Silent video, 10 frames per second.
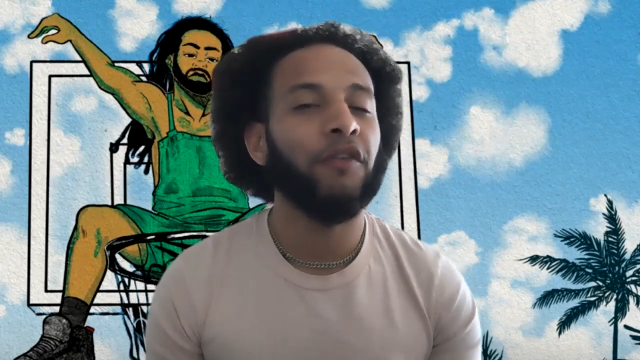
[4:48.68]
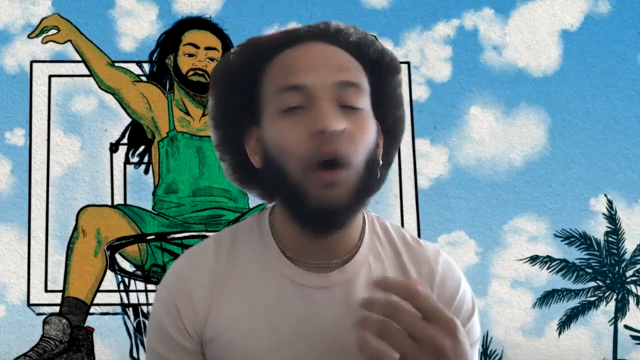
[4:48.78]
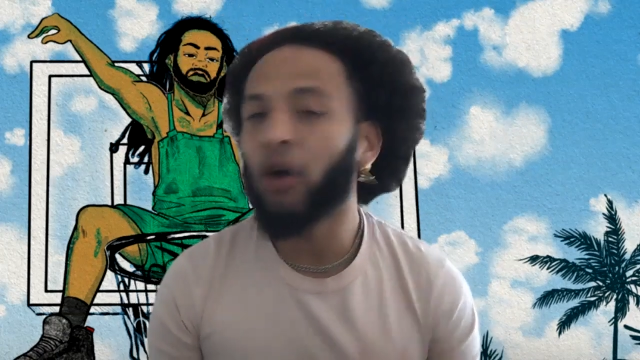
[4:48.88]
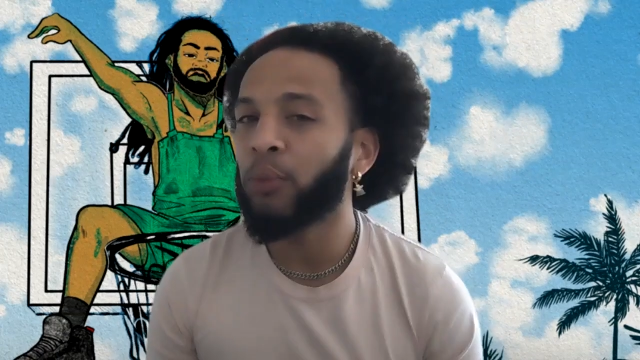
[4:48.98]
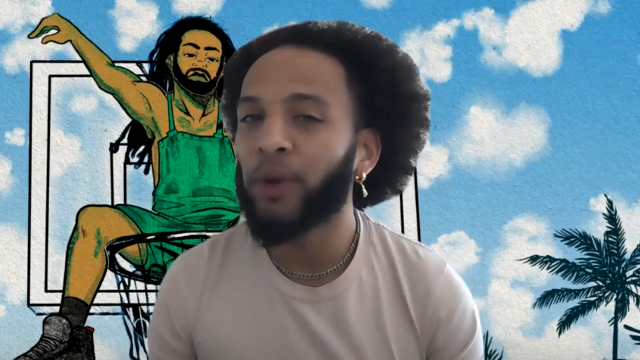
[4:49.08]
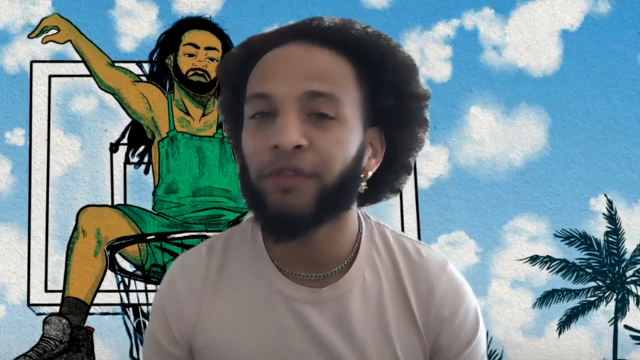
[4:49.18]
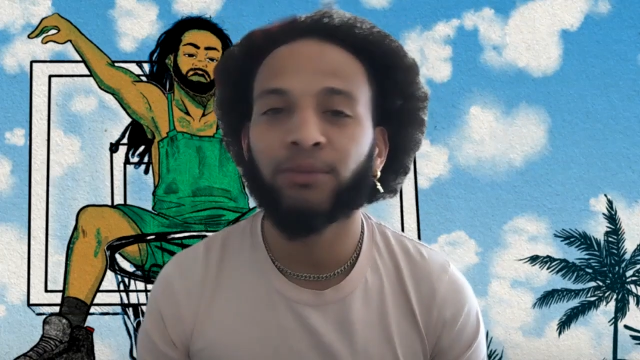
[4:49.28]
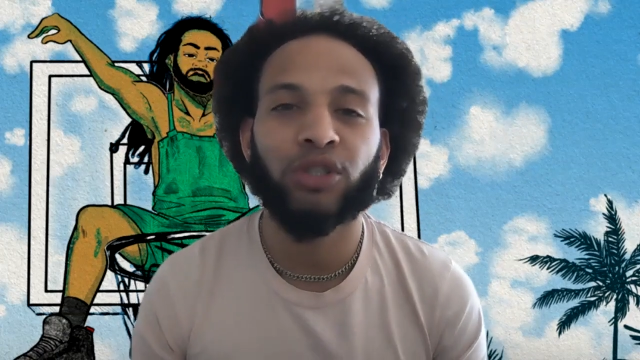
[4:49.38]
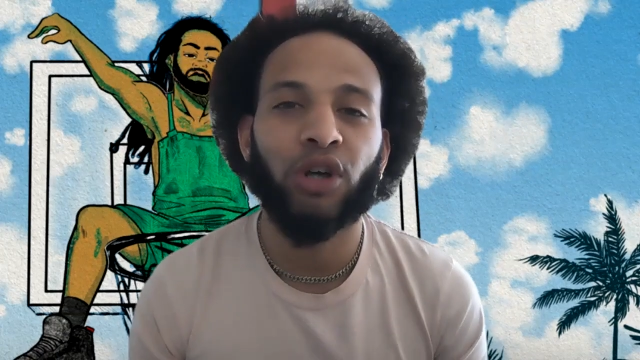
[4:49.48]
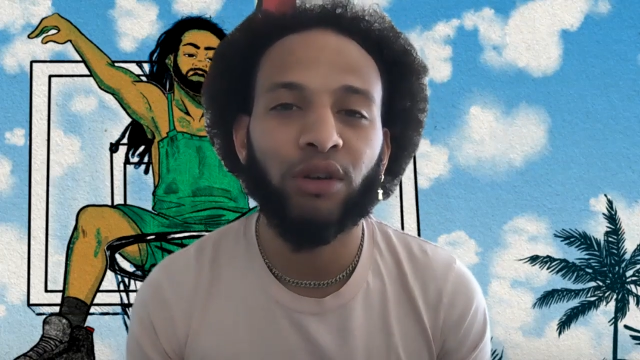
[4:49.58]
Speaker 1: all the way from
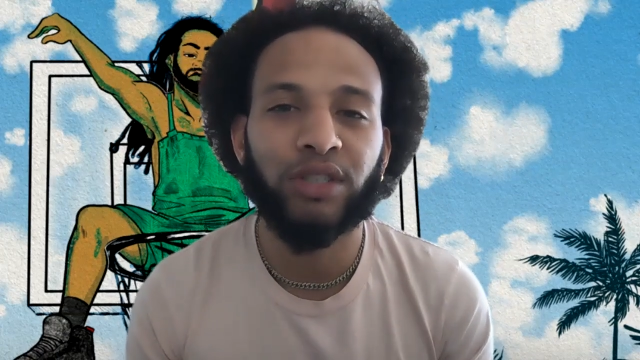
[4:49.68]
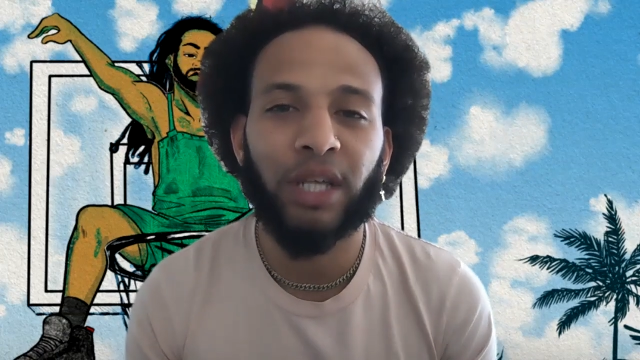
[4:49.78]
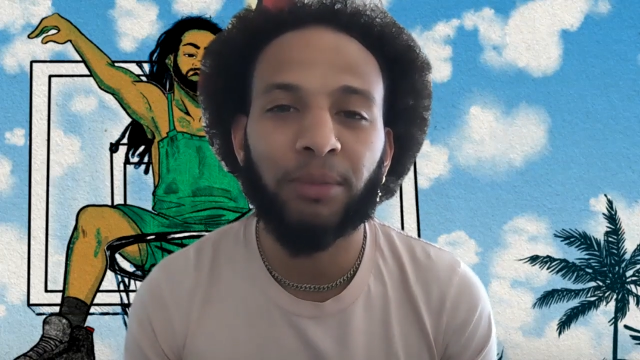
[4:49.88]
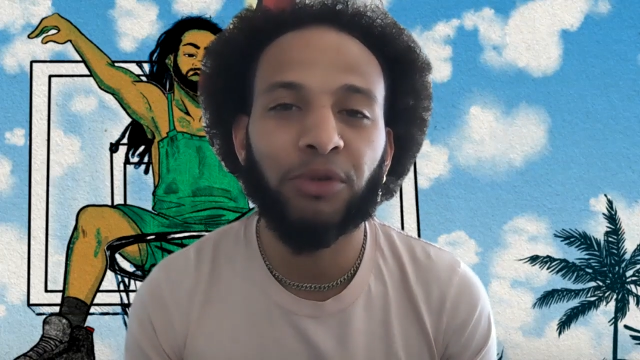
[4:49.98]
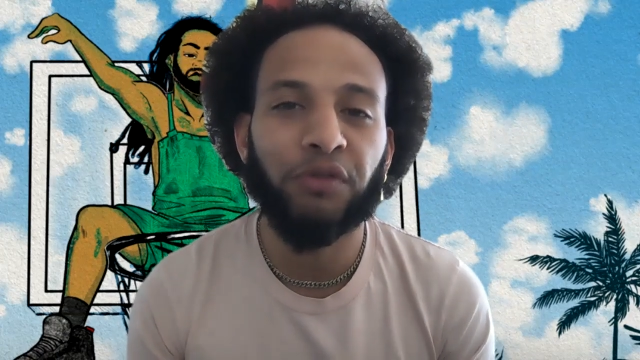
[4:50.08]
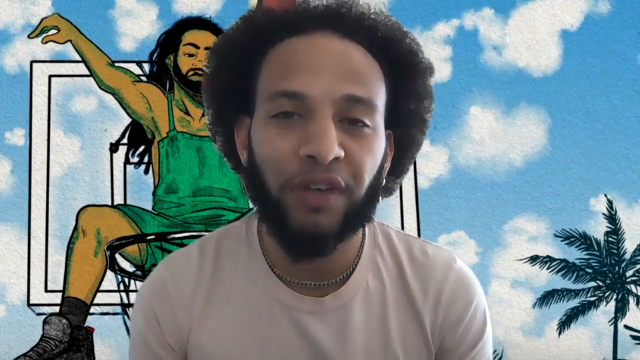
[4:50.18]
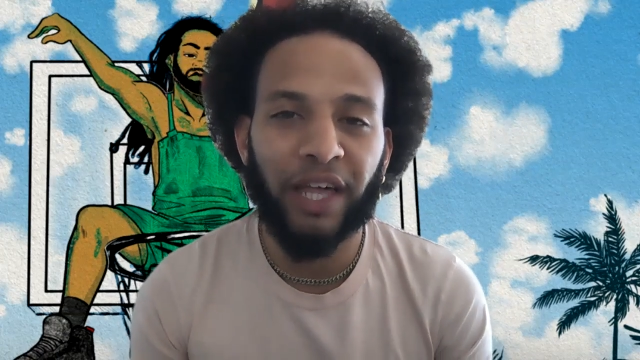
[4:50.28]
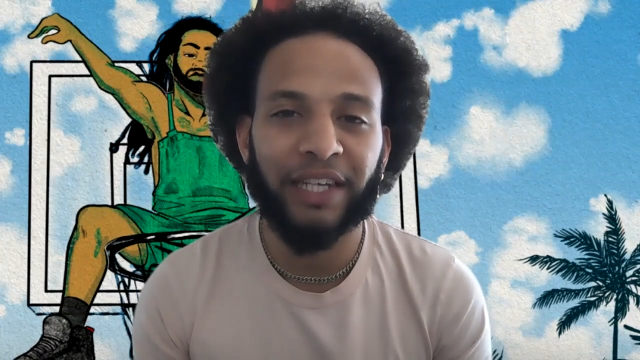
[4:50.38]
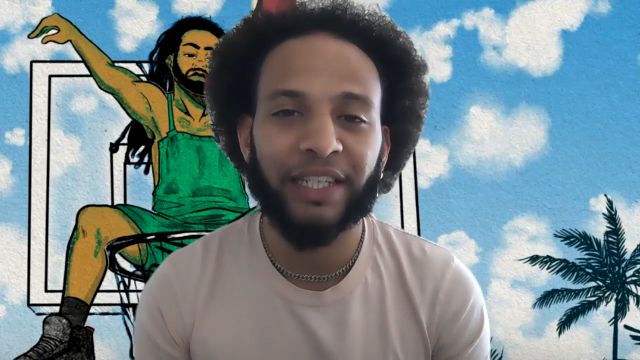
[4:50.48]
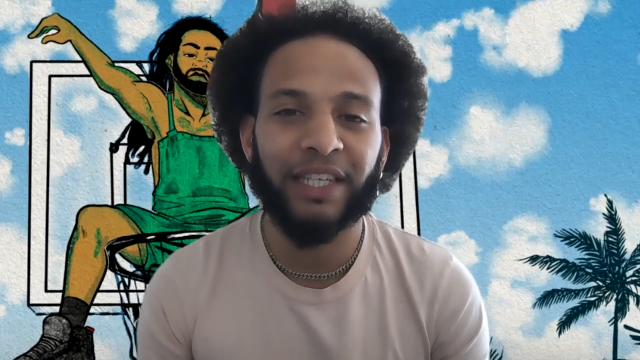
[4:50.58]
Charles W.
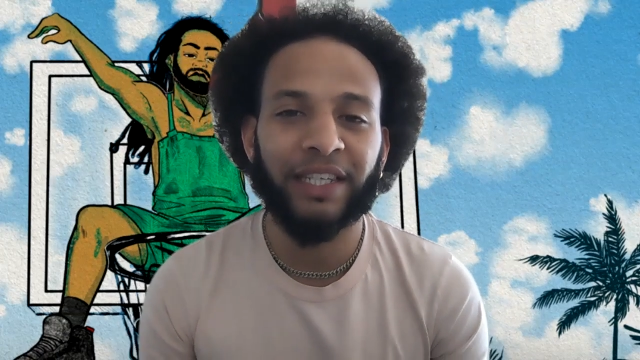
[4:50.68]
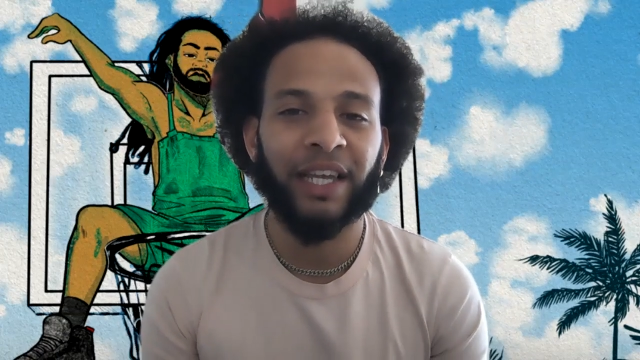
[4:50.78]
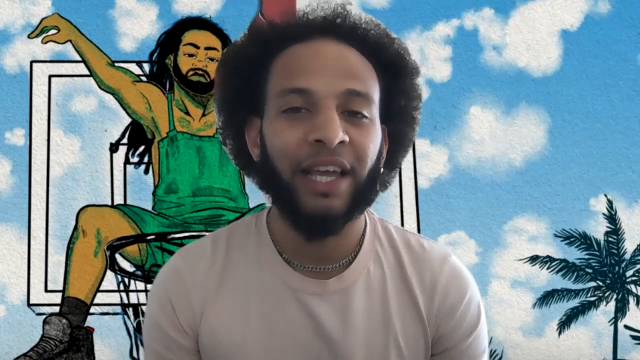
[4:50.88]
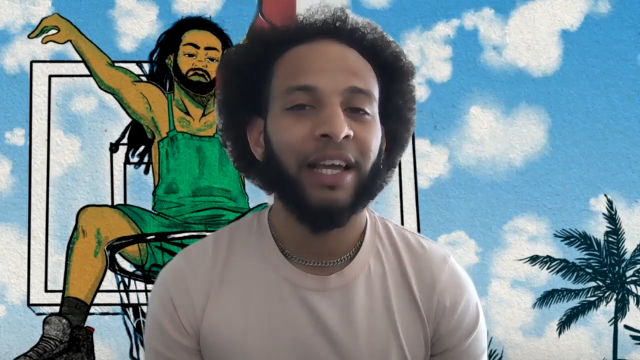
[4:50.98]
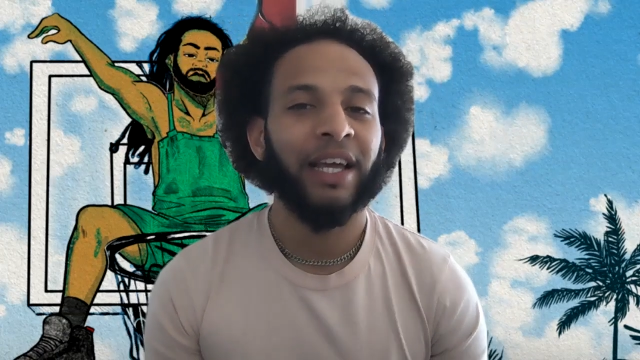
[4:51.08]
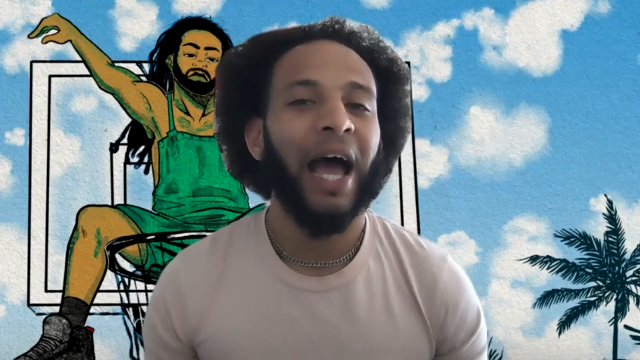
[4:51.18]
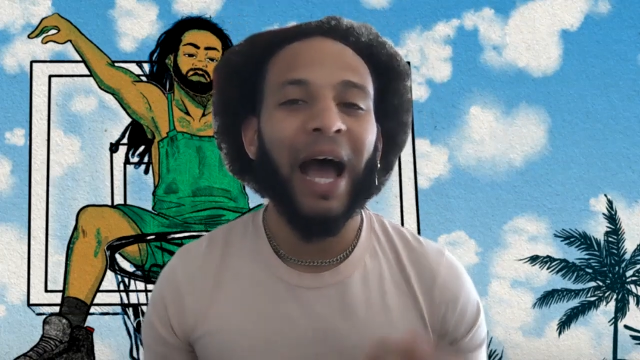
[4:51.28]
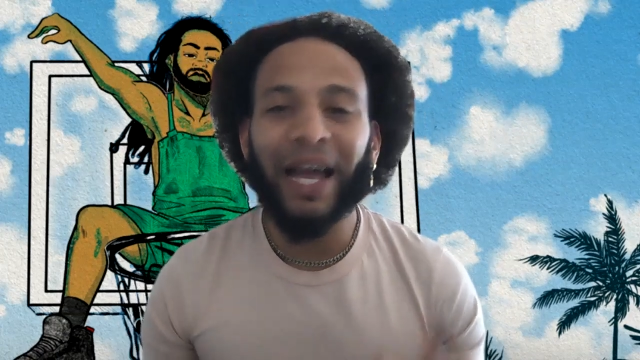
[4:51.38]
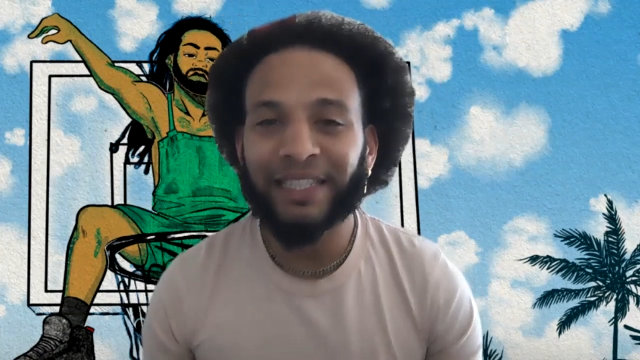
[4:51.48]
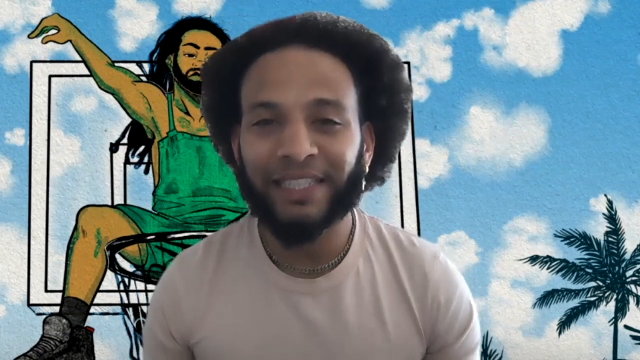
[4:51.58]
Flanagan,
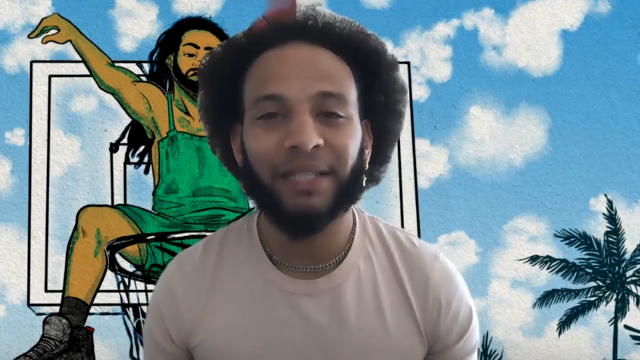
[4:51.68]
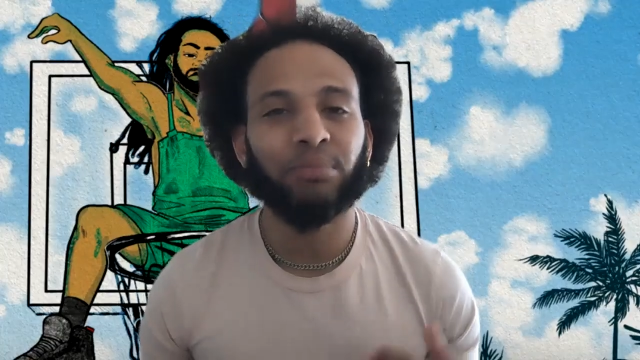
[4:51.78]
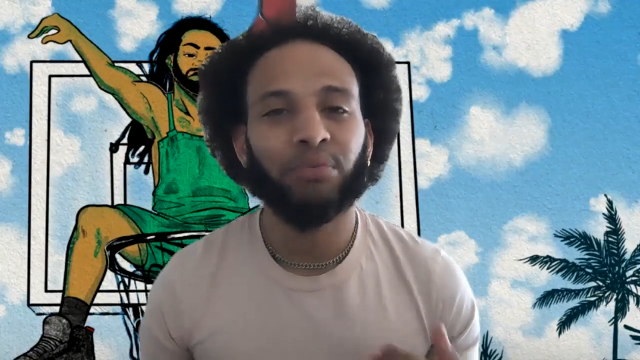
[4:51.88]
Isaac